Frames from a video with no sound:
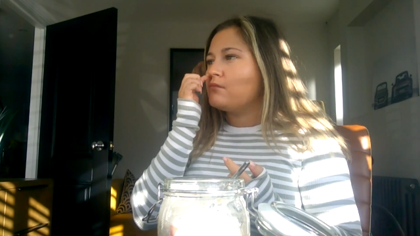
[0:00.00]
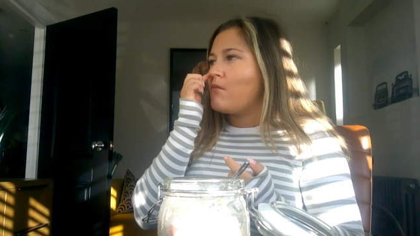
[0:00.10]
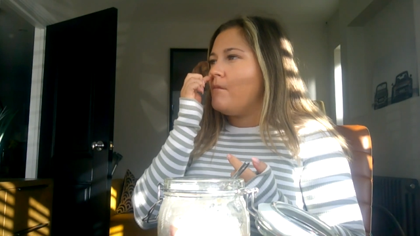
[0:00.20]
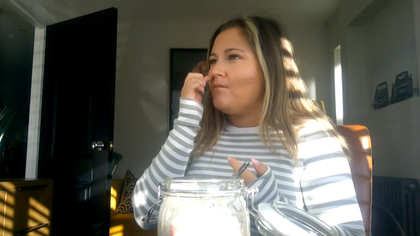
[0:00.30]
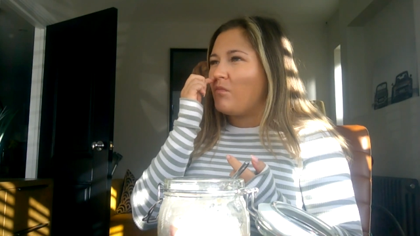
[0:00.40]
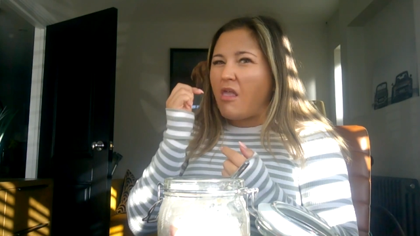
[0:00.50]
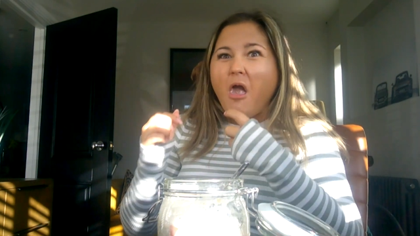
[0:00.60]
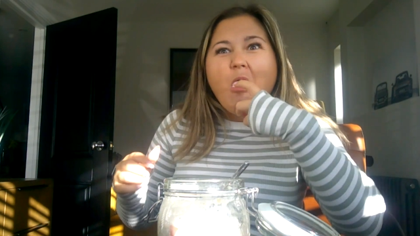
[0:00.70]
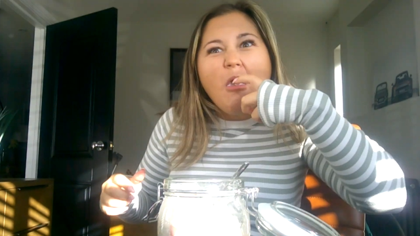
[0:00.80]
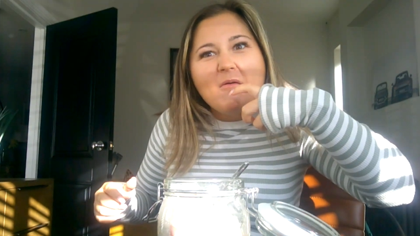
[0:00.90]

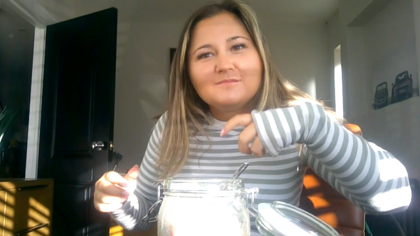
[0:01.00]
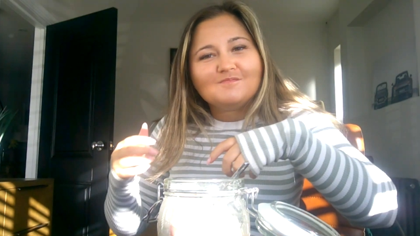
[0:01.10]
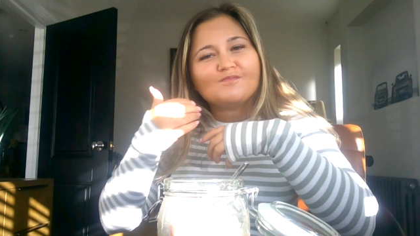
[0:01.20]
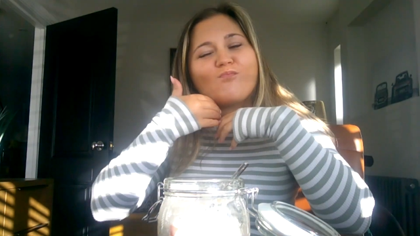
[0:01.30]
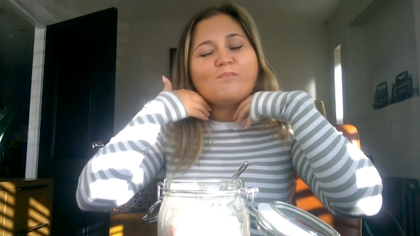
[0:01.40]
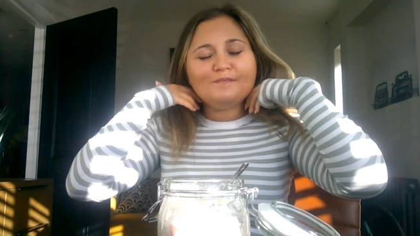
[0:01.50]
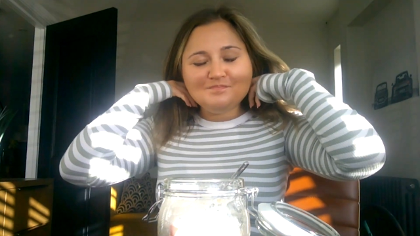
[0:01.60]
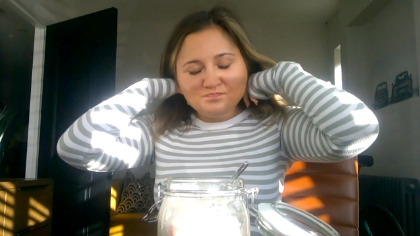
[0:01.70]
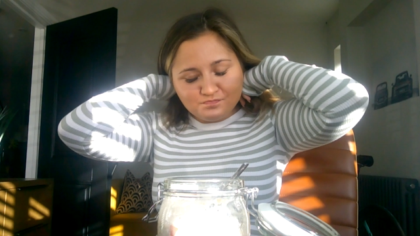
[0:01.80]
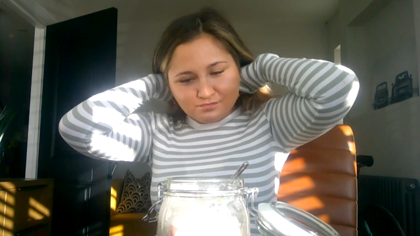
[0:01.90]

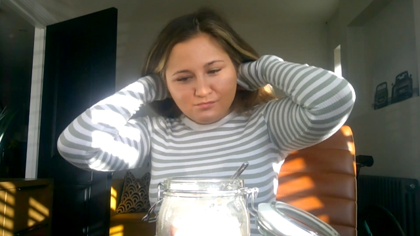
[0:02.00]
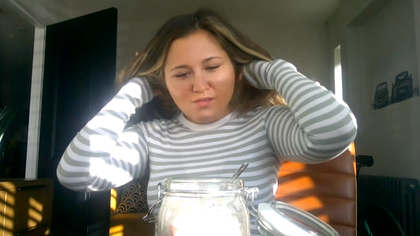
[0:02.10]
(no one is talking)